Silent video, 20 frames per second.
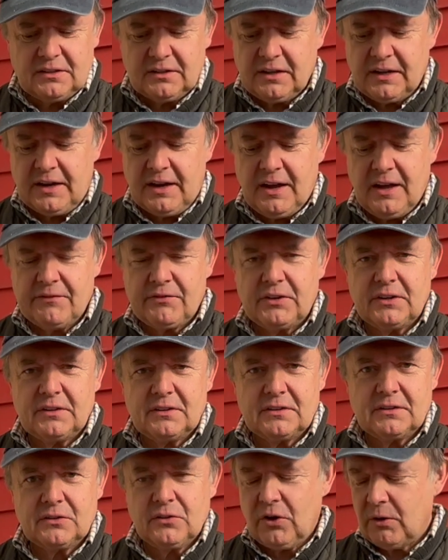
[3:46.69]
I
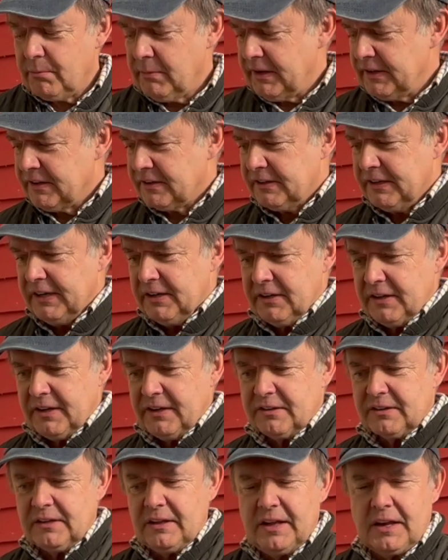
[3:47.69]
haven't got my
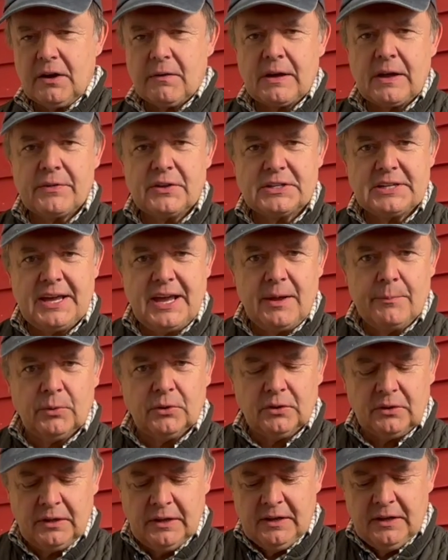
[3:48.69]
seedlings laying around the
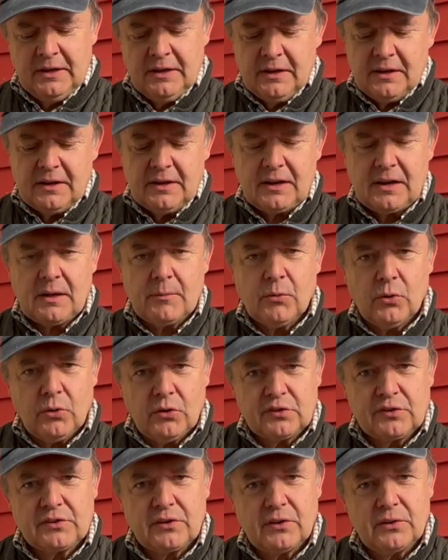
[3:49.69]
table, and I'm
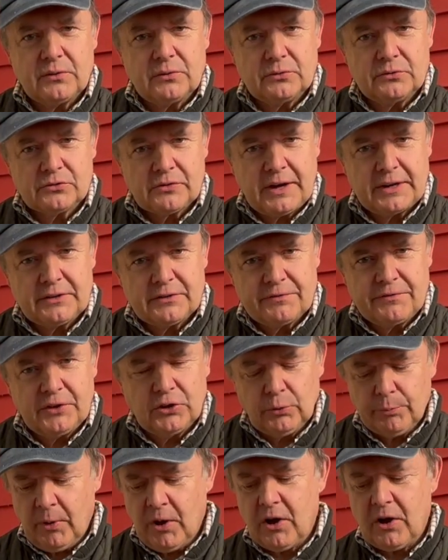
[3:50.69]
also trying to
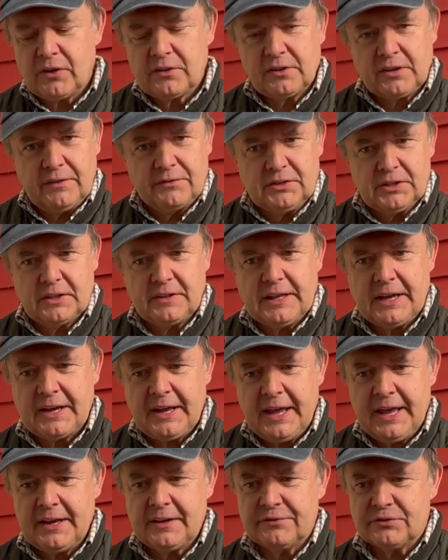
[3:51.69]
fill pots. I've done that
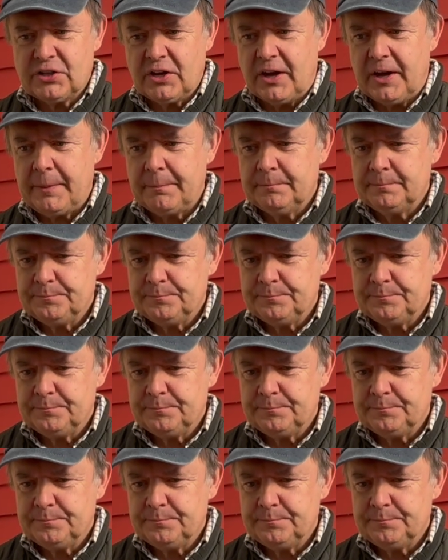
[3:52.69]
ahead of time.